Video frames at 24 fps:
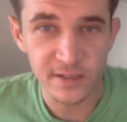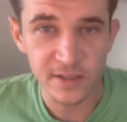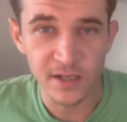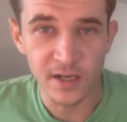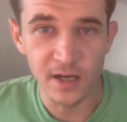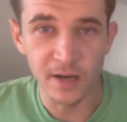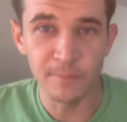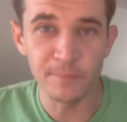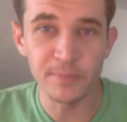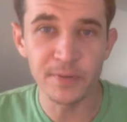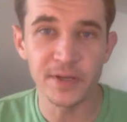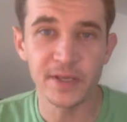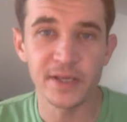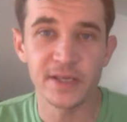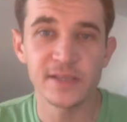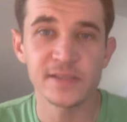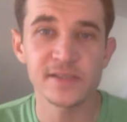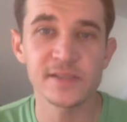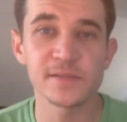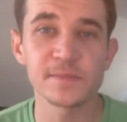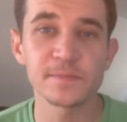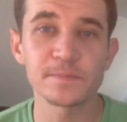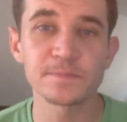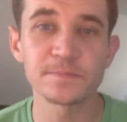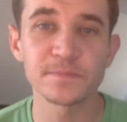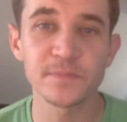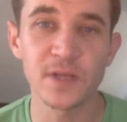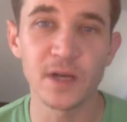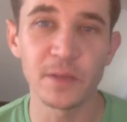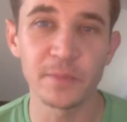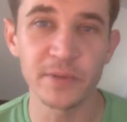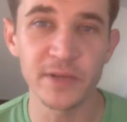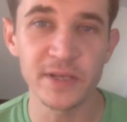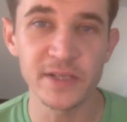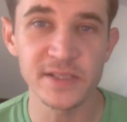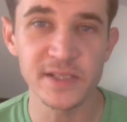companies
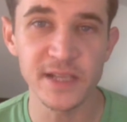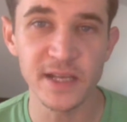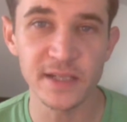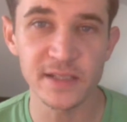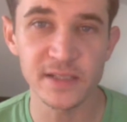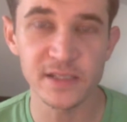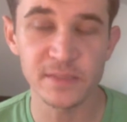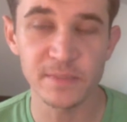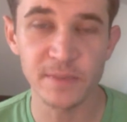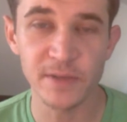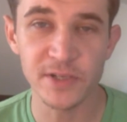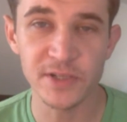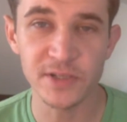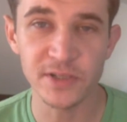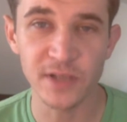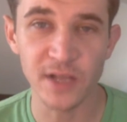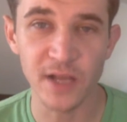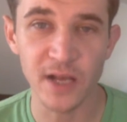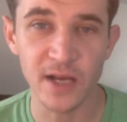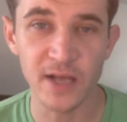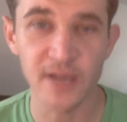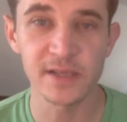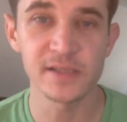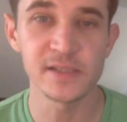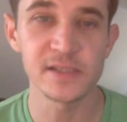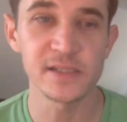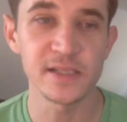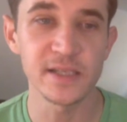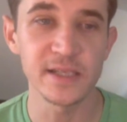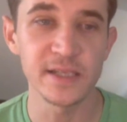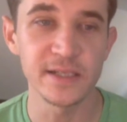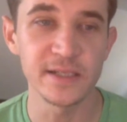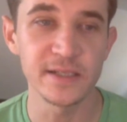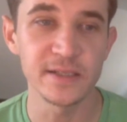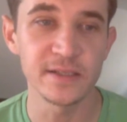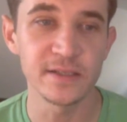that specialize
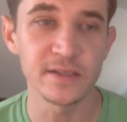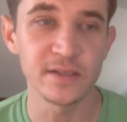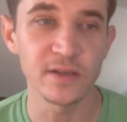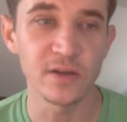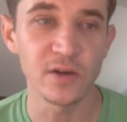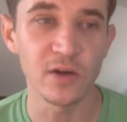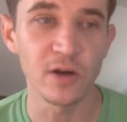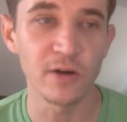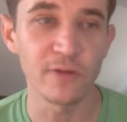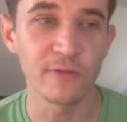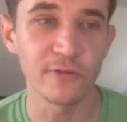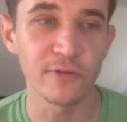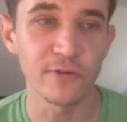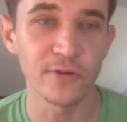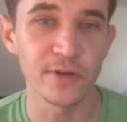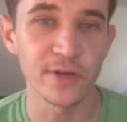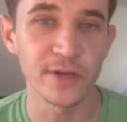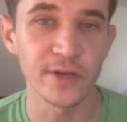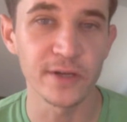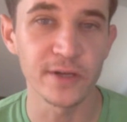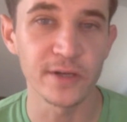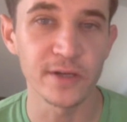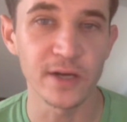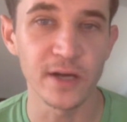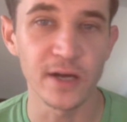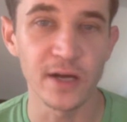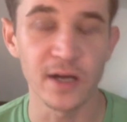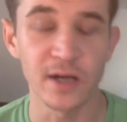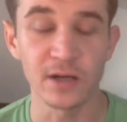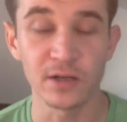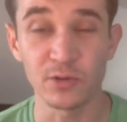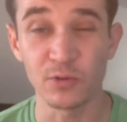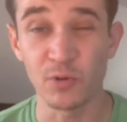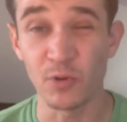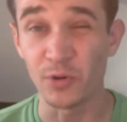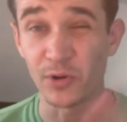in offering
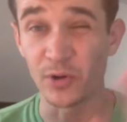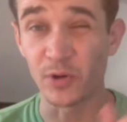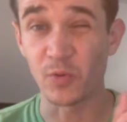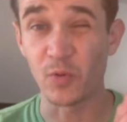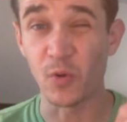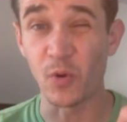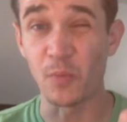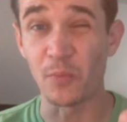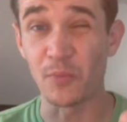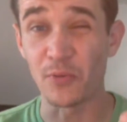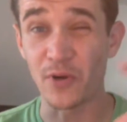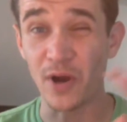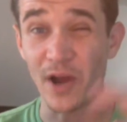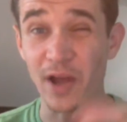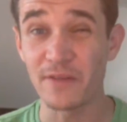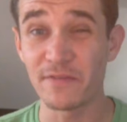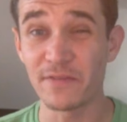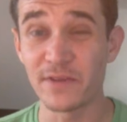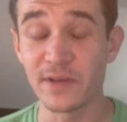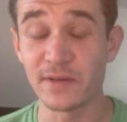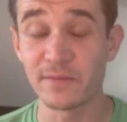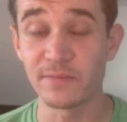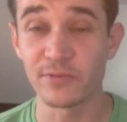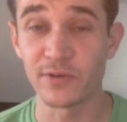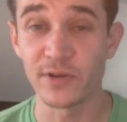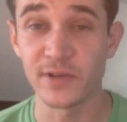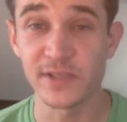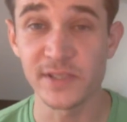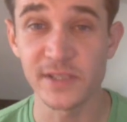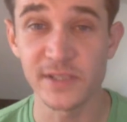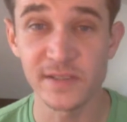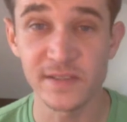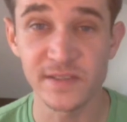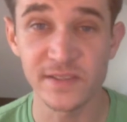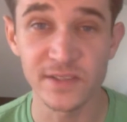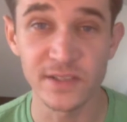quote-unquote private
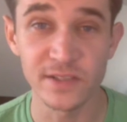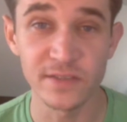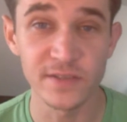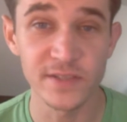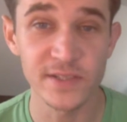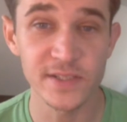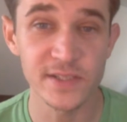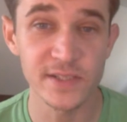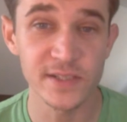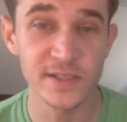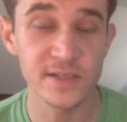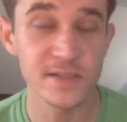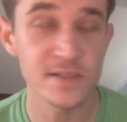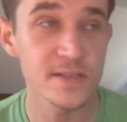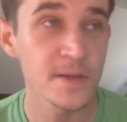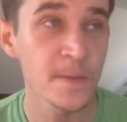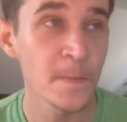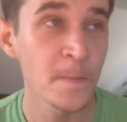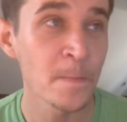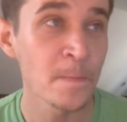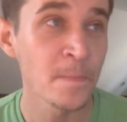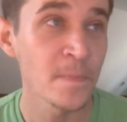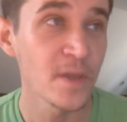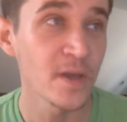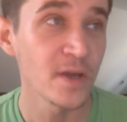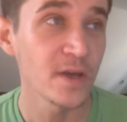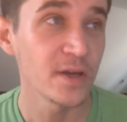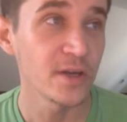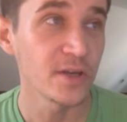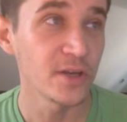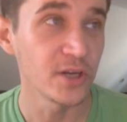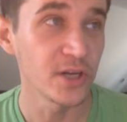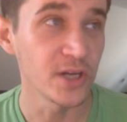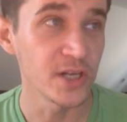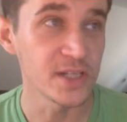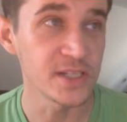prison services.
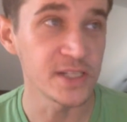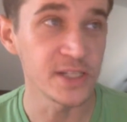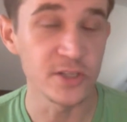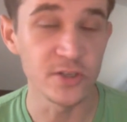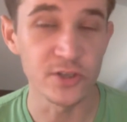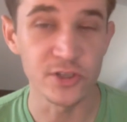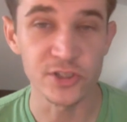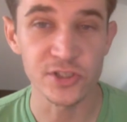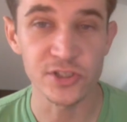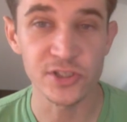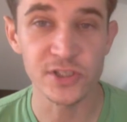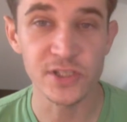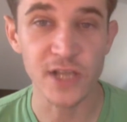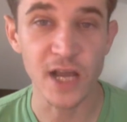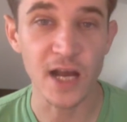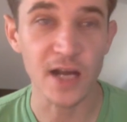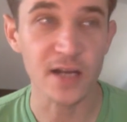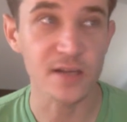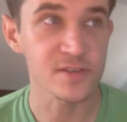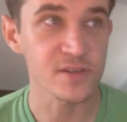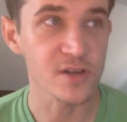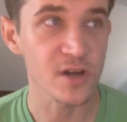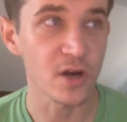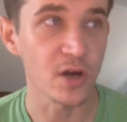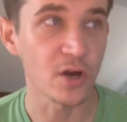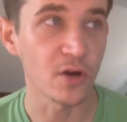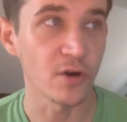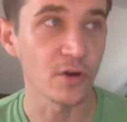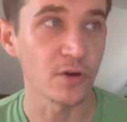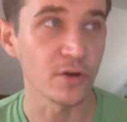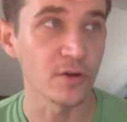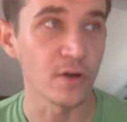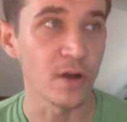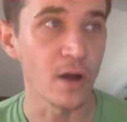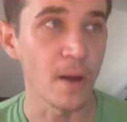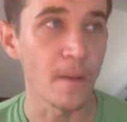You're going to see their stocks
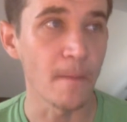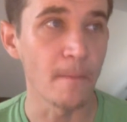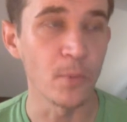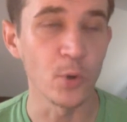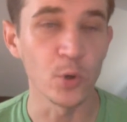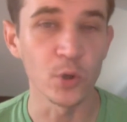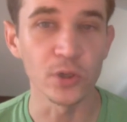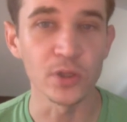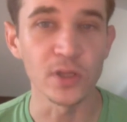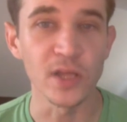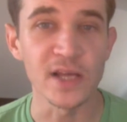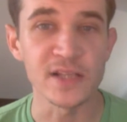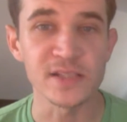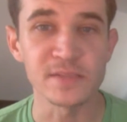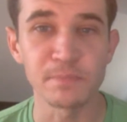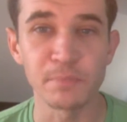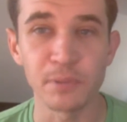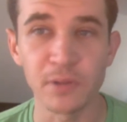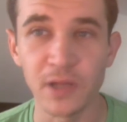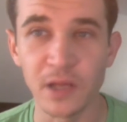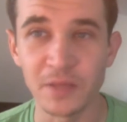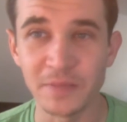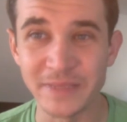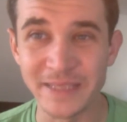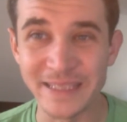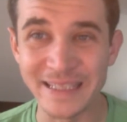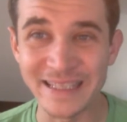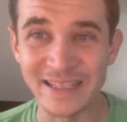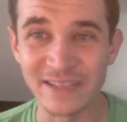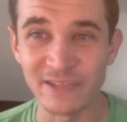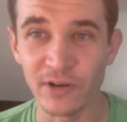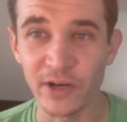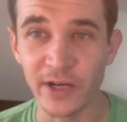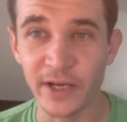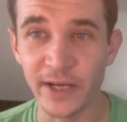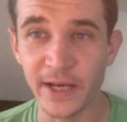are more or less plummeting
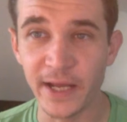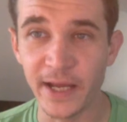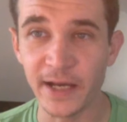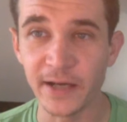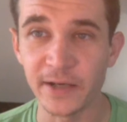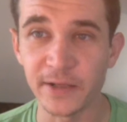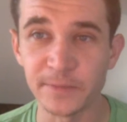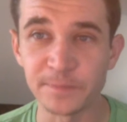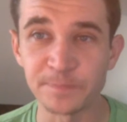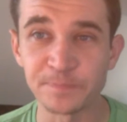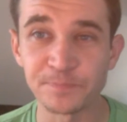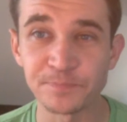right now.